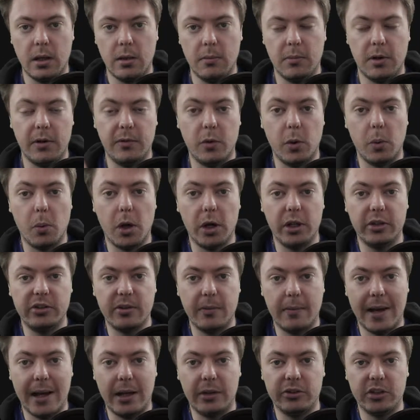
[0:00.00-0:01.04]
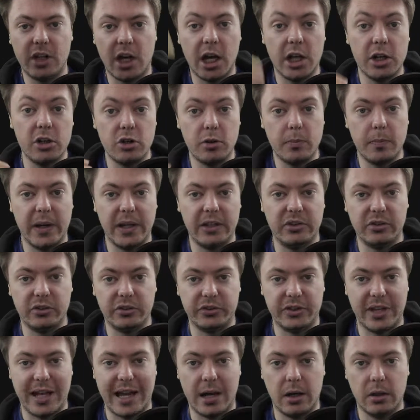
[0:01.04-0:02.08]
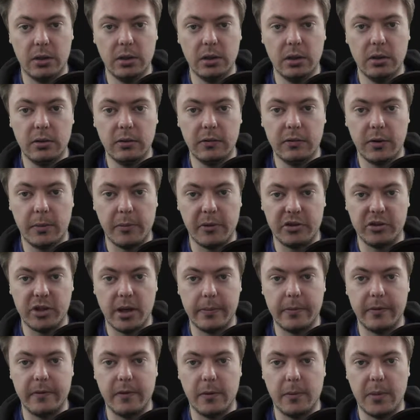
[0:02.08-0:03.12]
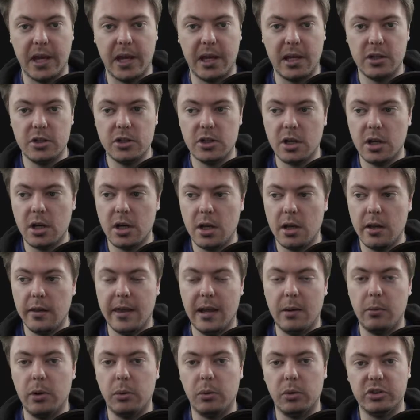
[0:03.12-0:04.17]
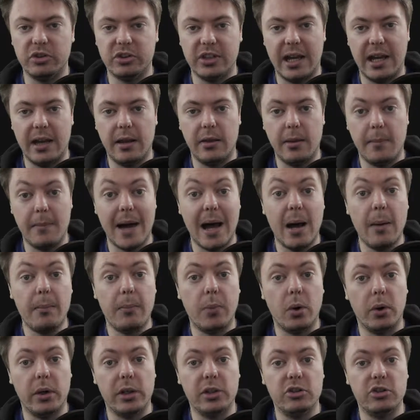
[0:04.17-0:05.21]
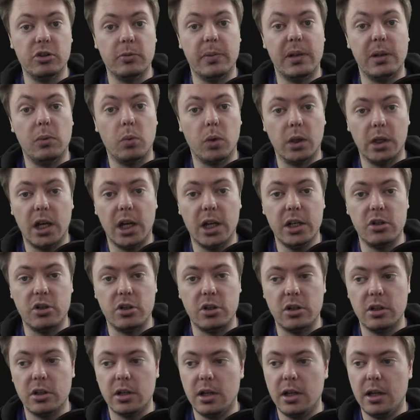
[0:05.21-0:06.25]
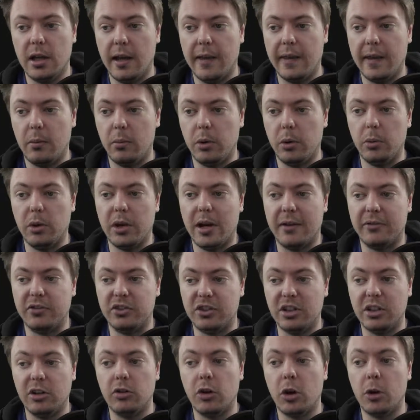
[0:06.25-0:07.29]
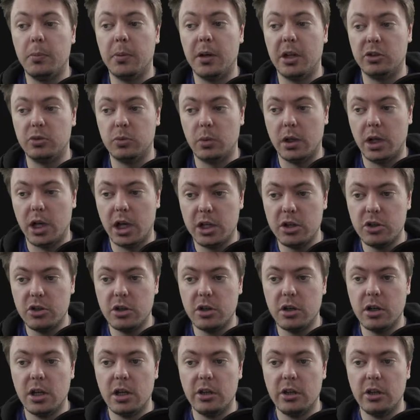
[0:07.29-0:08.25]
But if we want it to mount 100 pixels down from the top of the page, then we would set the mount point to be 100. And then we would have 0 plus 100.